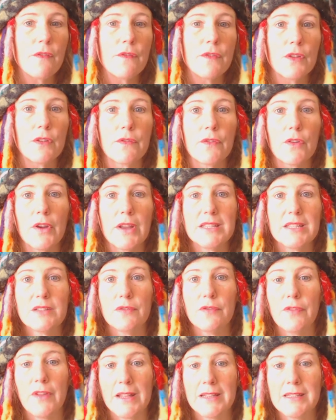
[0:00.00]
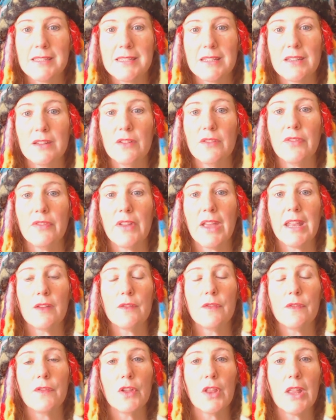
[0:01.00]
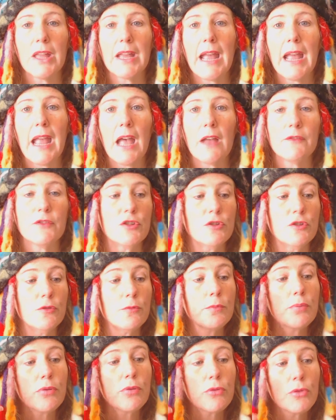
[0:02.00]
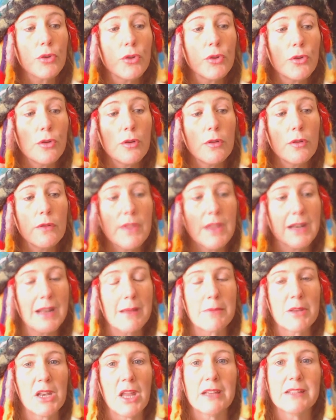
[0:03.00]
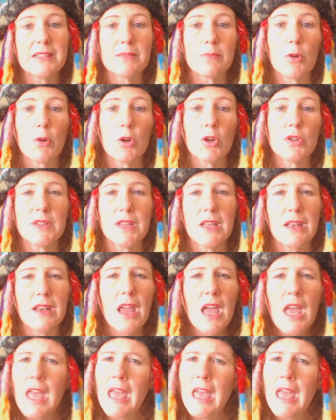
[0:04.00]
I feel very defensive, and I feel like I have to prove that I'm a nice person.